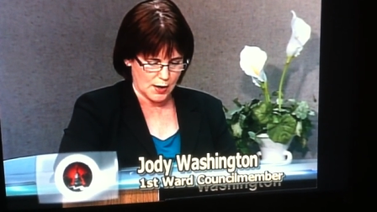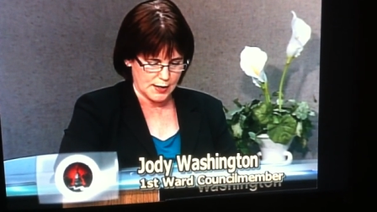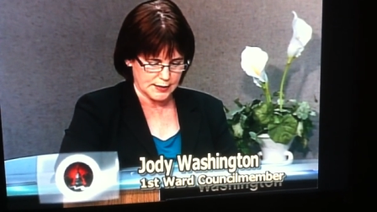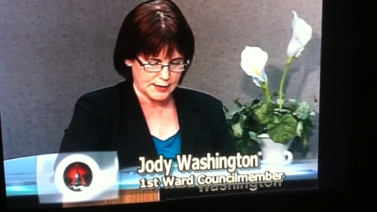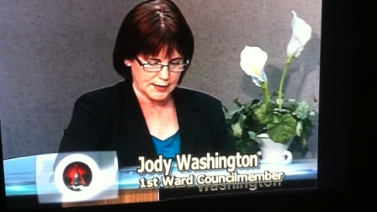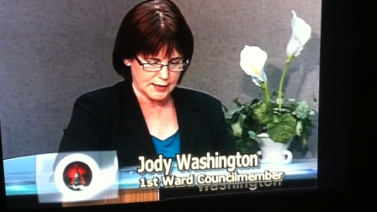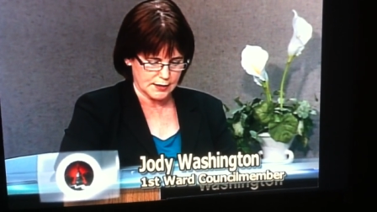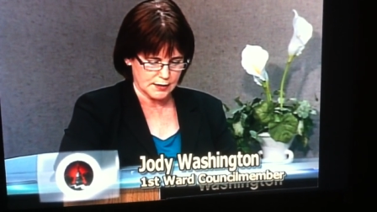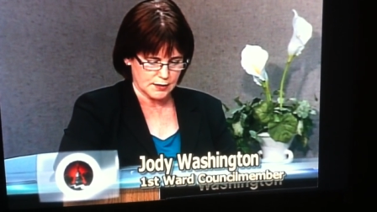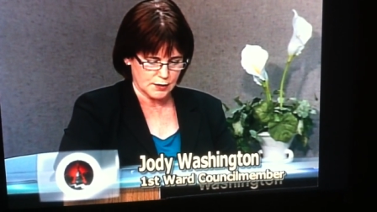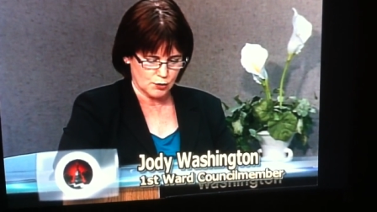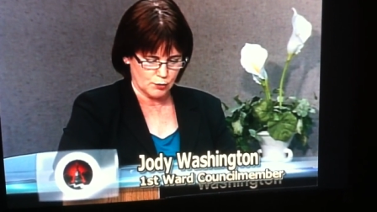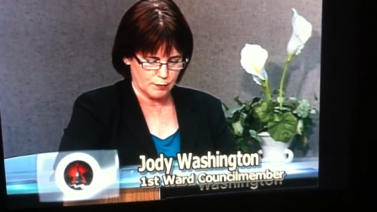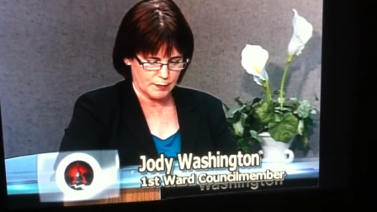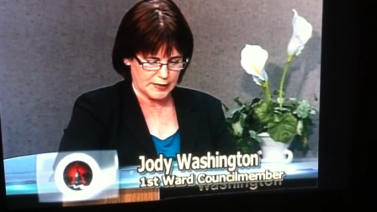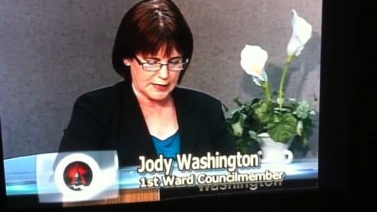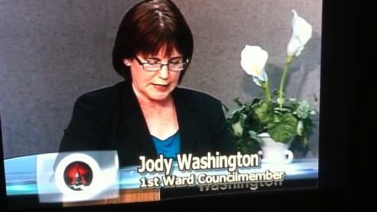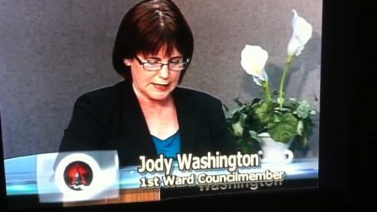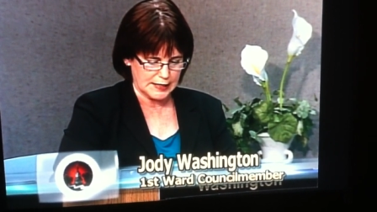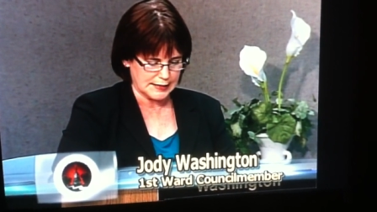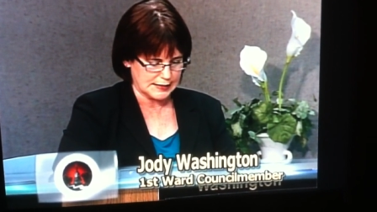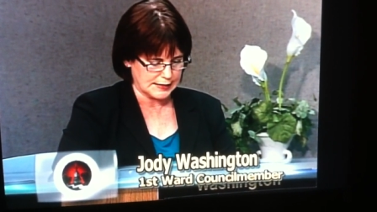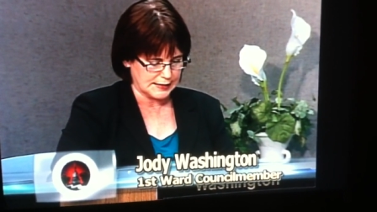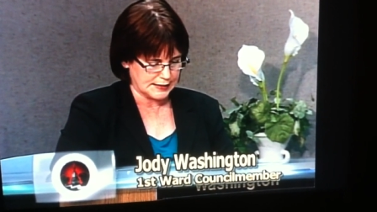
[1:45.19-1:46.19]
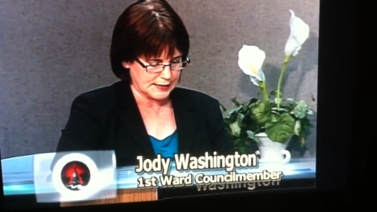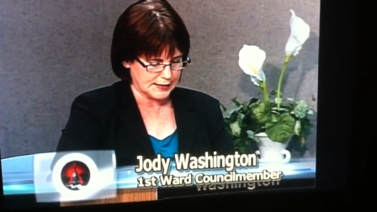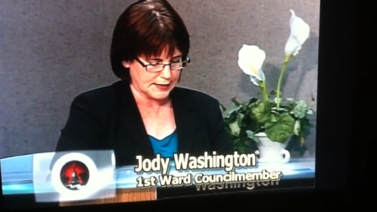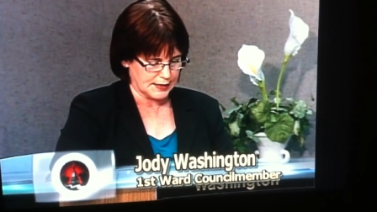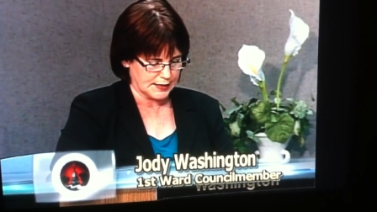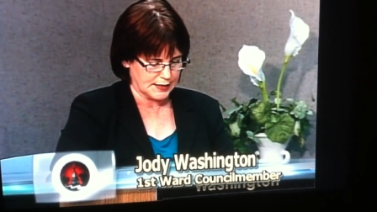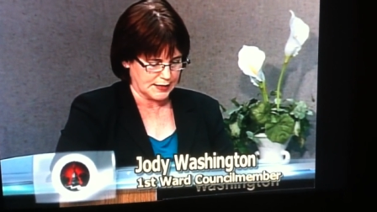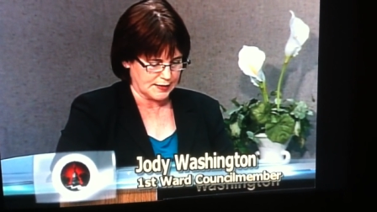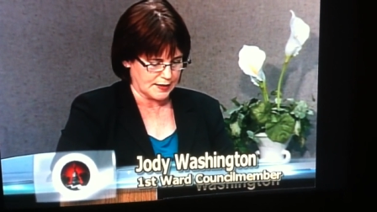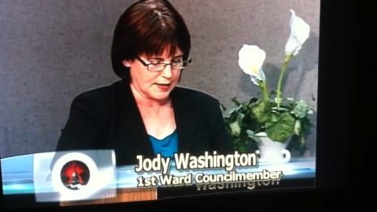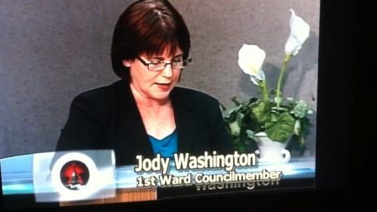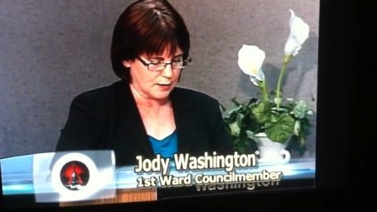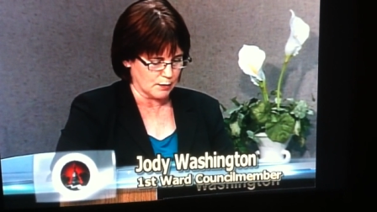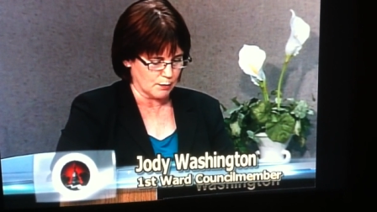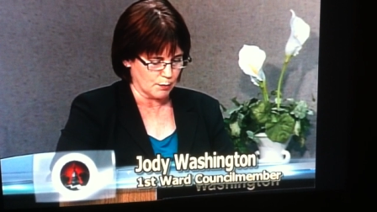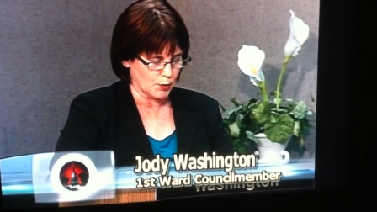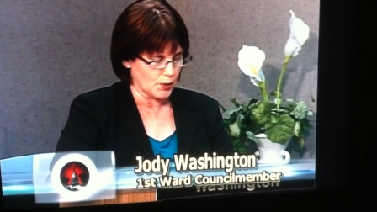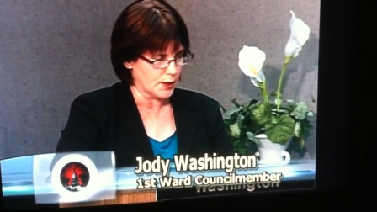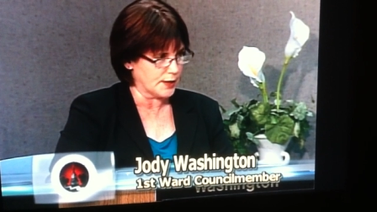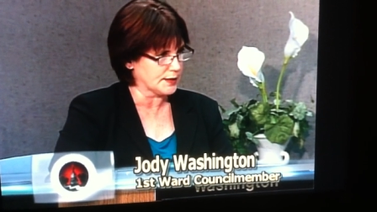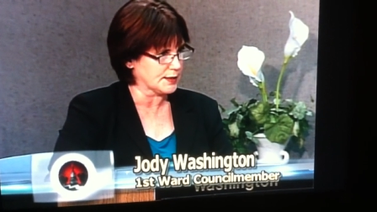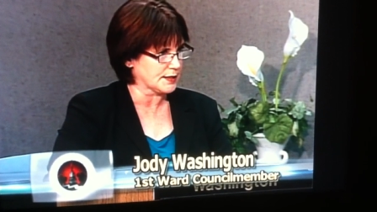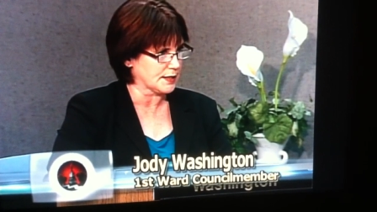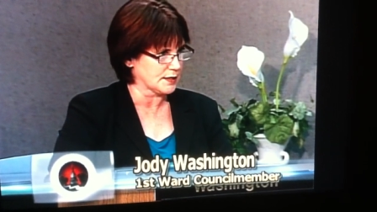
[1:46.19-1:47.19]
wanting to be a city that
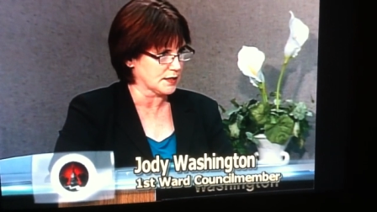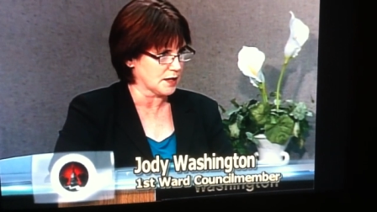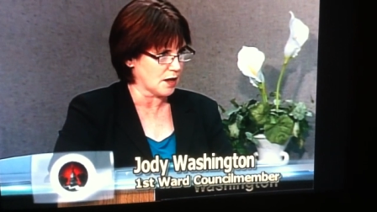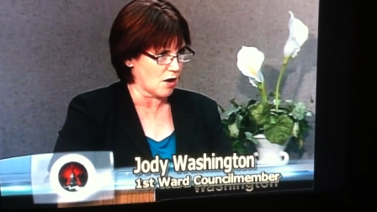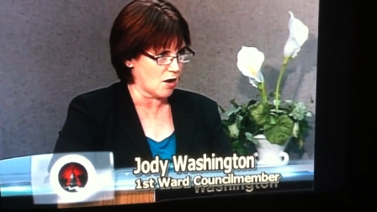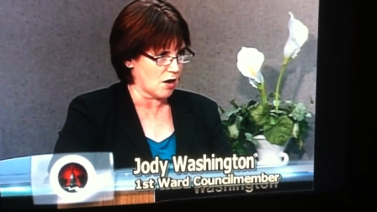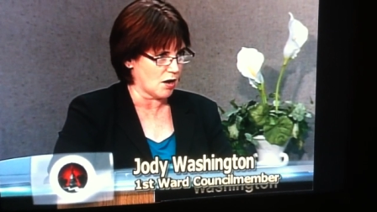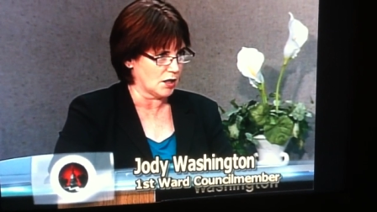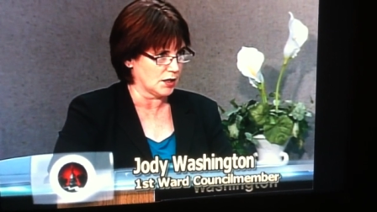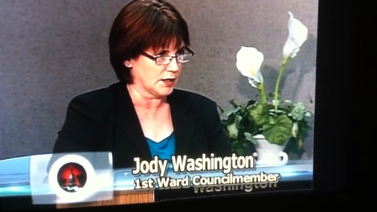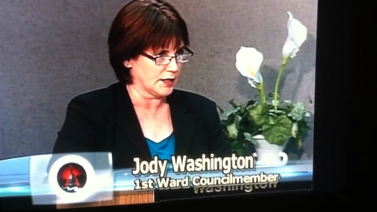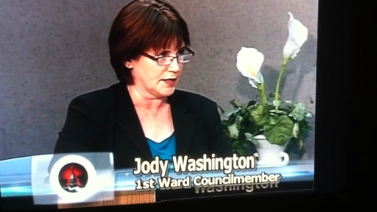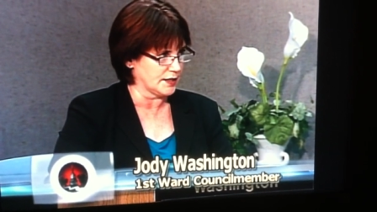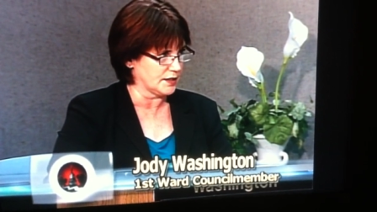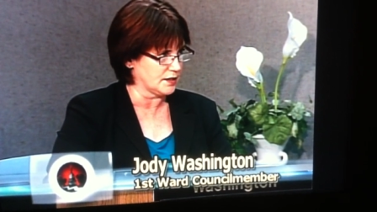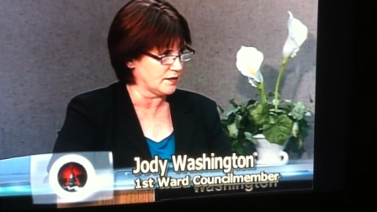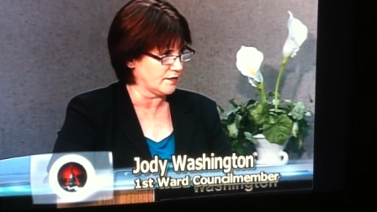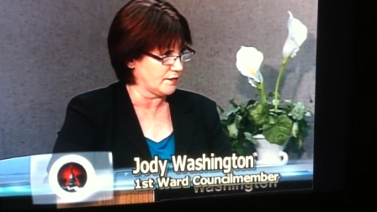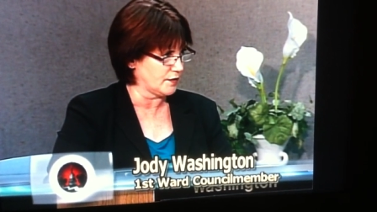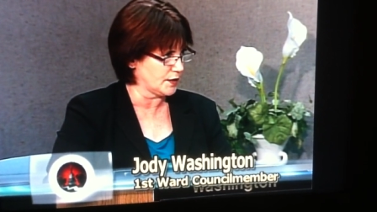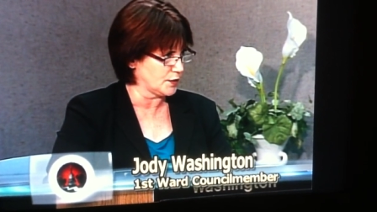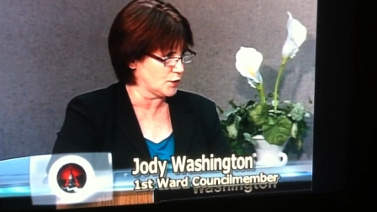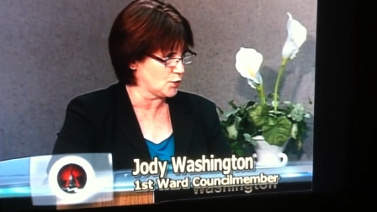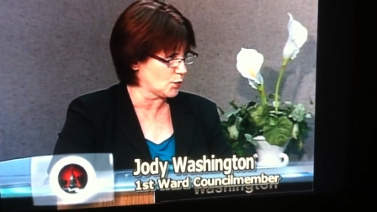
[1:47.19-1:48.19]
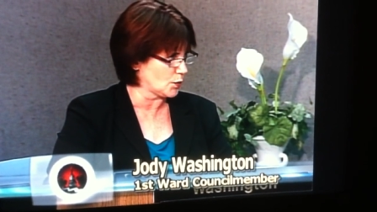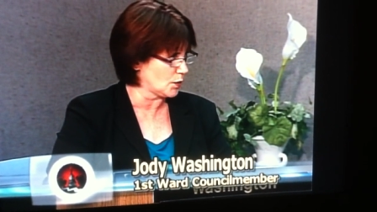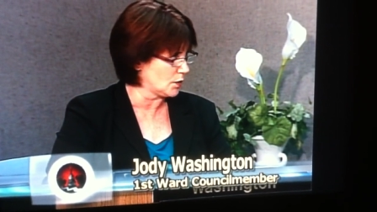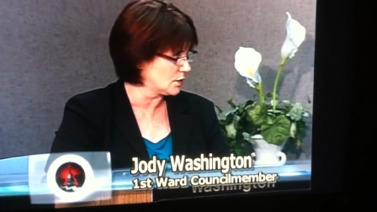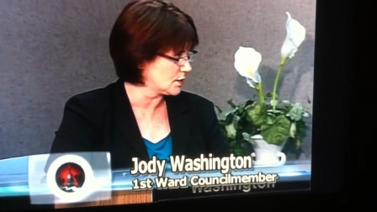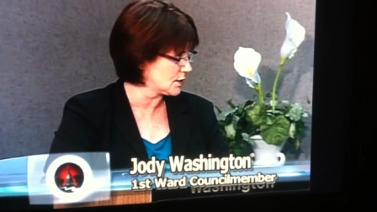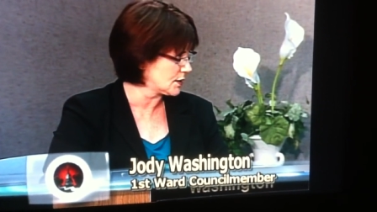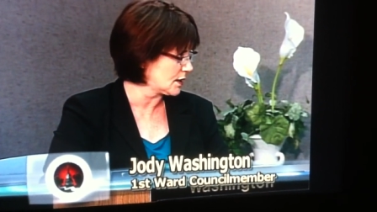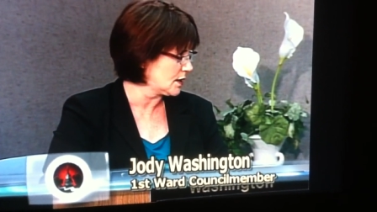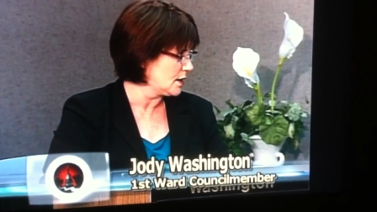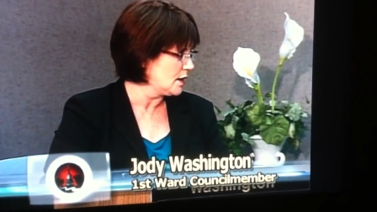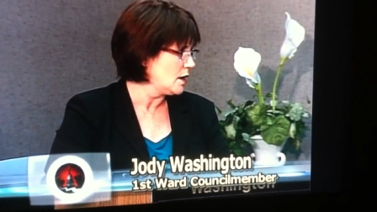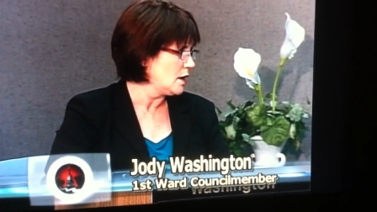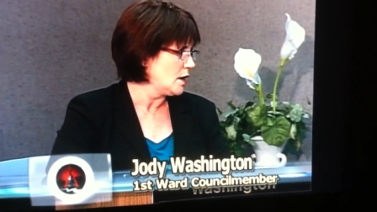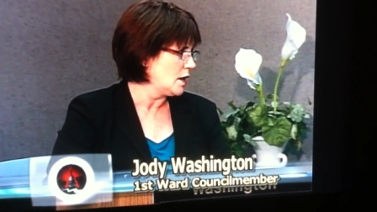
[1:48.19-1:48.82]
embraces all individuals,